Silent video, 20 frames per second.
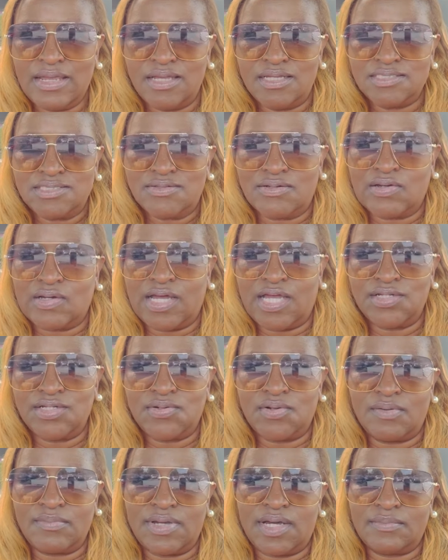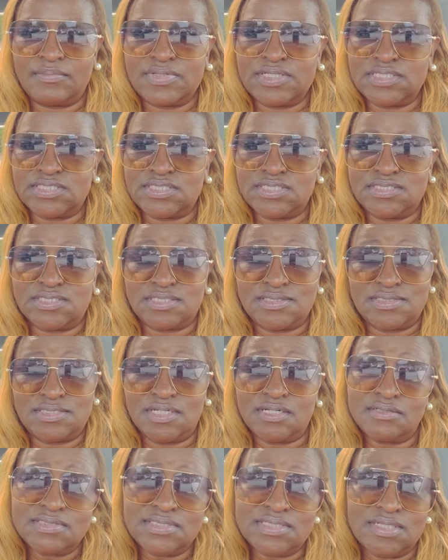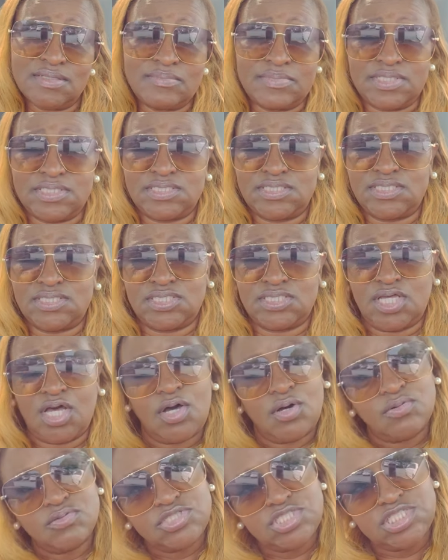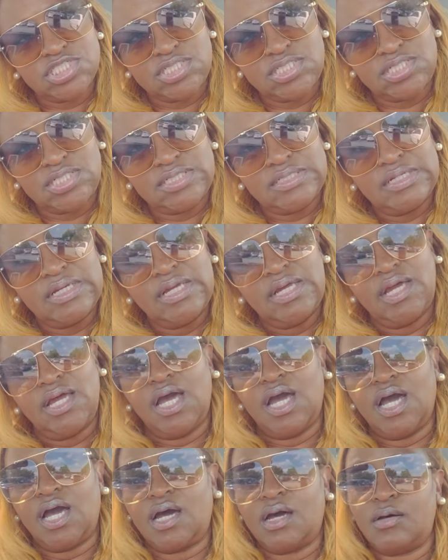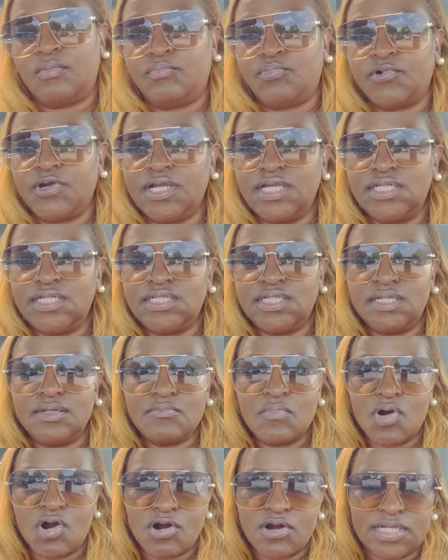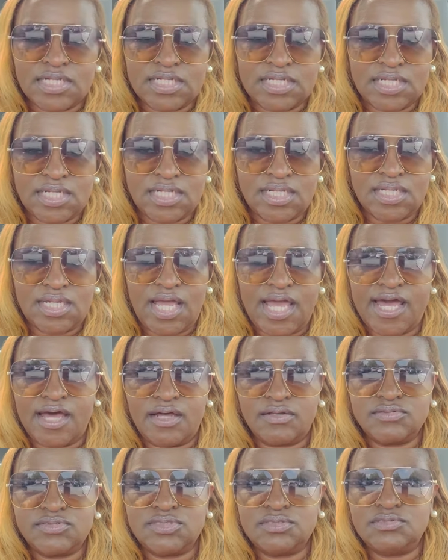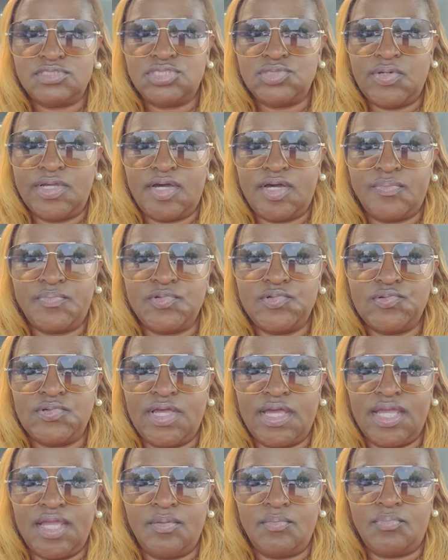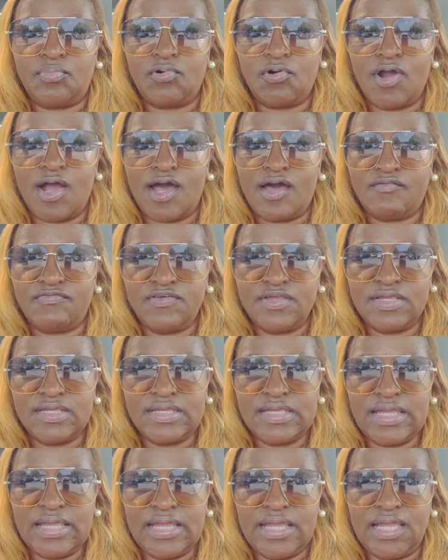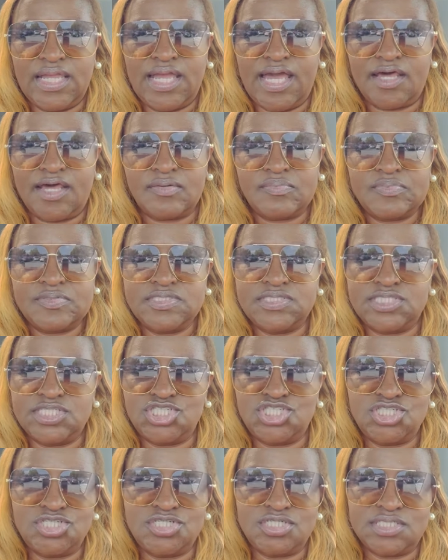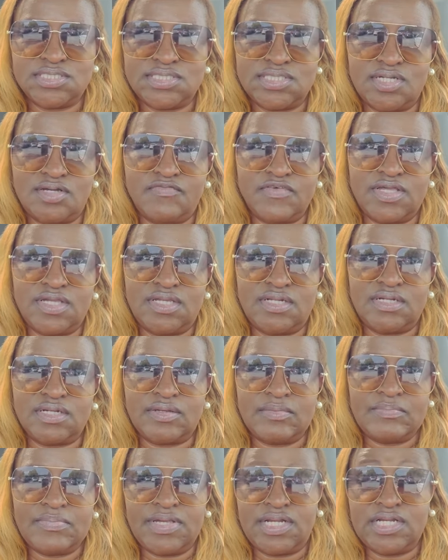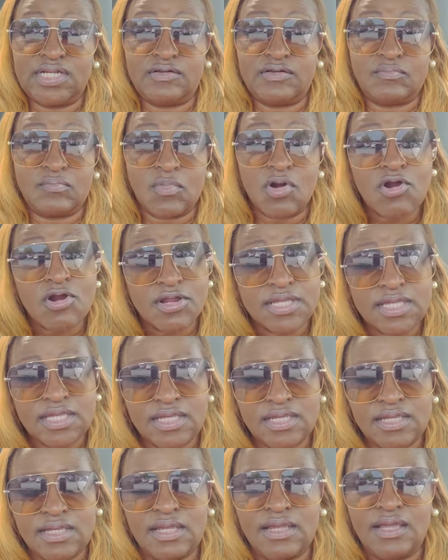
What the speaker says: So I know about business consulting, business coaching, branding, marketing, how to help you gain profit gain, how to position yourself in a competitive market.